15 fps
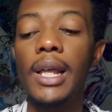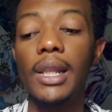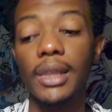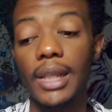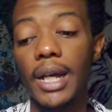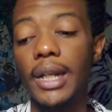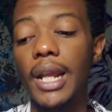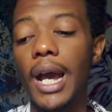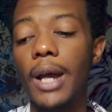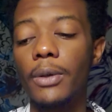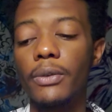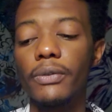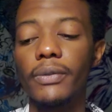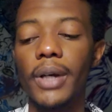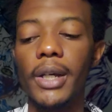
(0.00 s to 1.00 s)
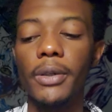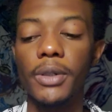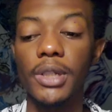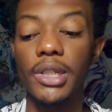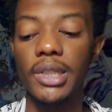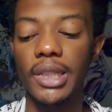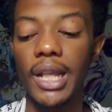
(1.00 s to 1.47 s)
learn how to fight or
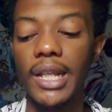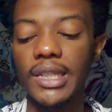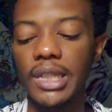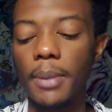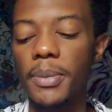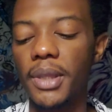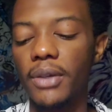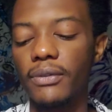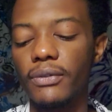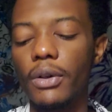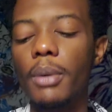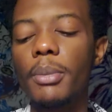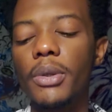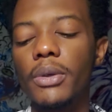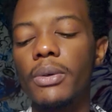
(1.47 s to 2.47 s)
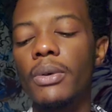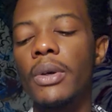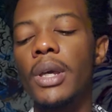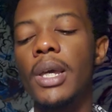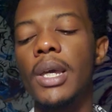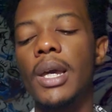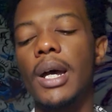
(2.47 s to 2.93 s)
just learn something from you,
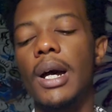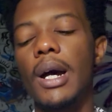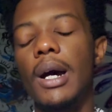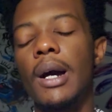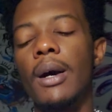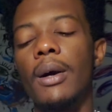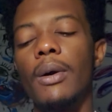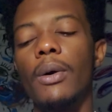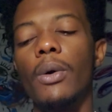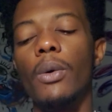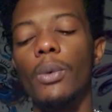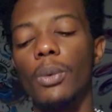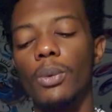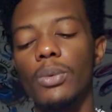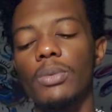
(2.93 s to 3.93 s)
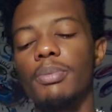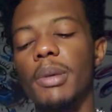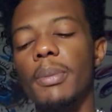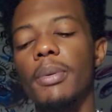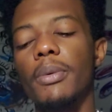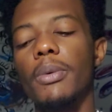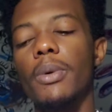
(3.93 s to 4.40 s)
or
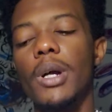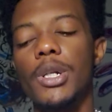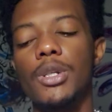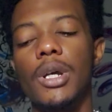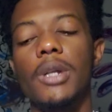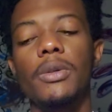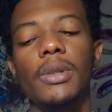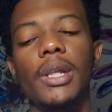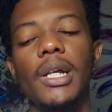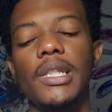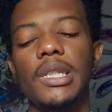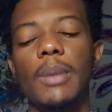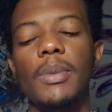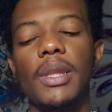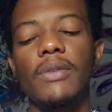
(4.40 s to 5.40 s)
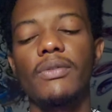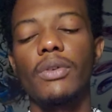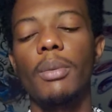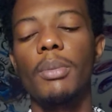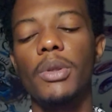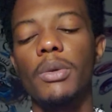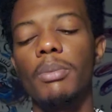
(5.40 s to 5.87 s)
people who are trying to learn something
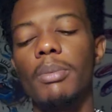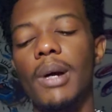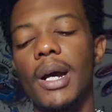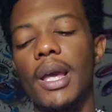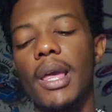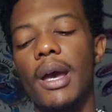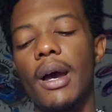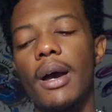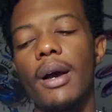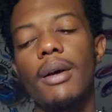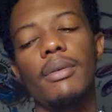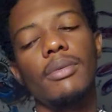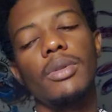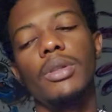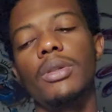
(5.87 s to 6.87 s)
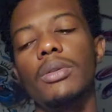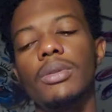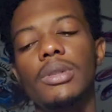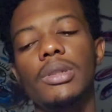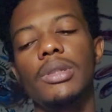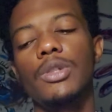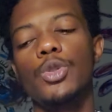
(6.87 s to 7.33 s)
from you by
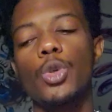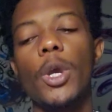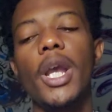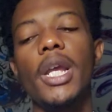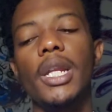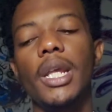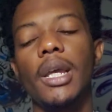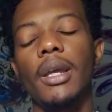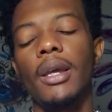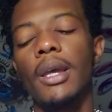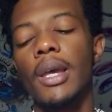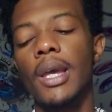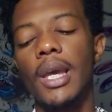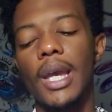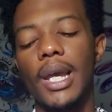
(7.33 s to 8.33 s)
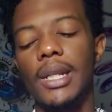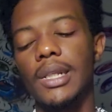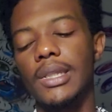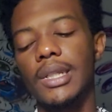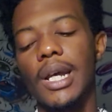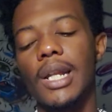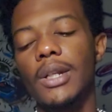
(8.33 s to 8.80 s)
just training. And
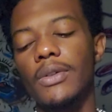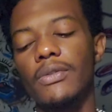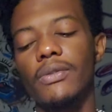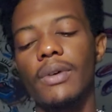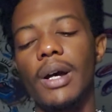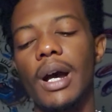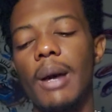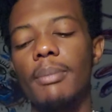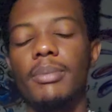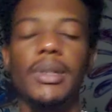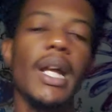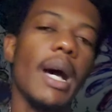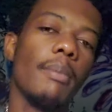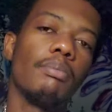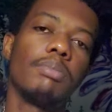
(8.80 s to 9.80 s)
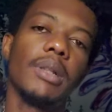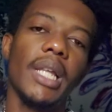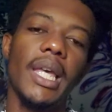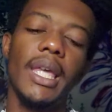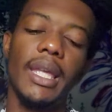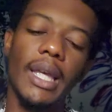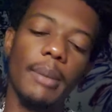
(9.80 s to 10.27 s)
it's kind of I'm not
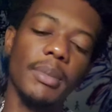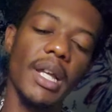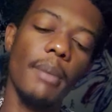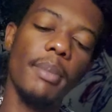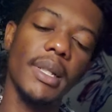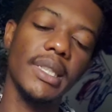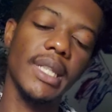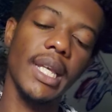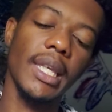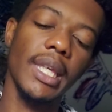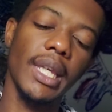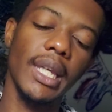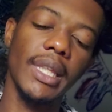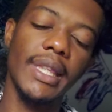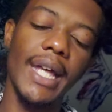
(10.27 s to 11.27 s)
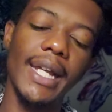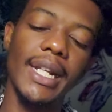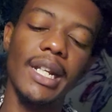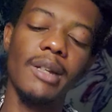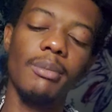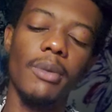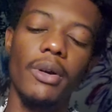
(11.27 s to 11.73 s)
partaking in that
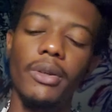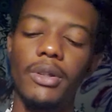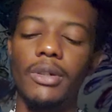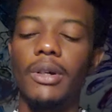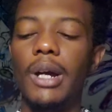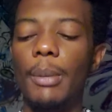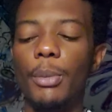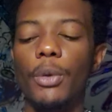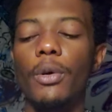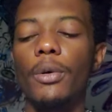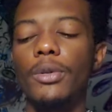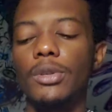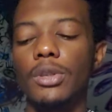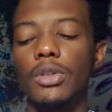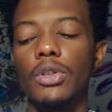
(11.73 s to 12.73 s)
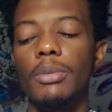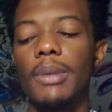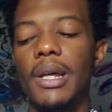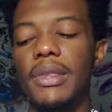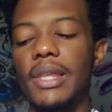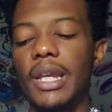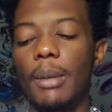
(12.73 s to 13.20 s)
anymore. I'm going to do
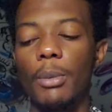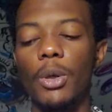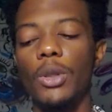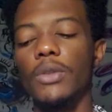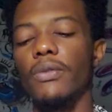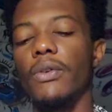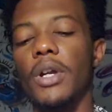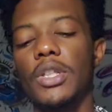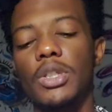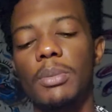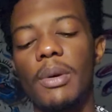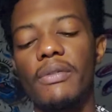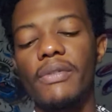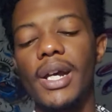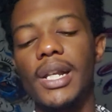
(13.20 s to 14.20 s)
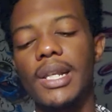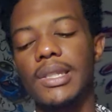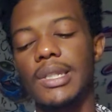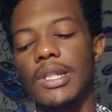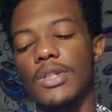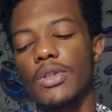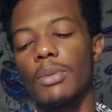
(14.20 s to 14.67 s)
my thing. I'm going to focus on my
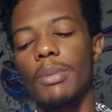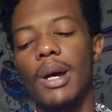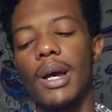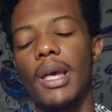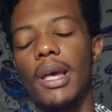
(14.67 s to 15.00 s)
finances, on